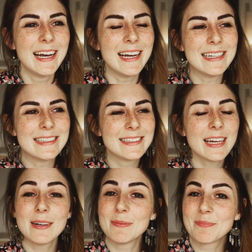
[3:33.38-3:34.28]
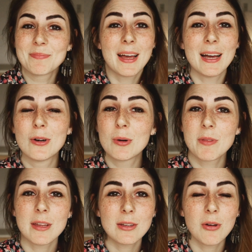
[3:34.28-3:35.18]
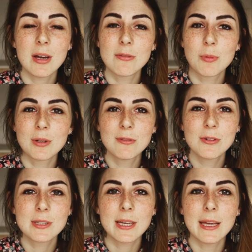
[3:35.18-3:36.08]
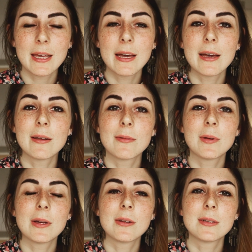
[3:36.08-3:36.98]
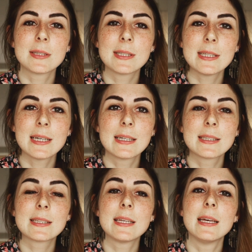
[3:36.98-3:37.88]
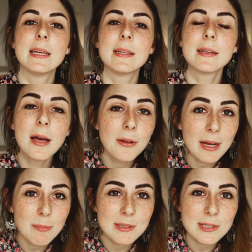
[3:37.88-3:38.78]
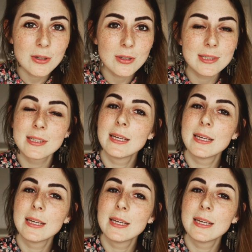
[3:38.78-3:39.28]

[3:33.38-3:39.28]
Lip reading: And yeah, I hope that you have a wonderful day, and we're gonna see us in another episode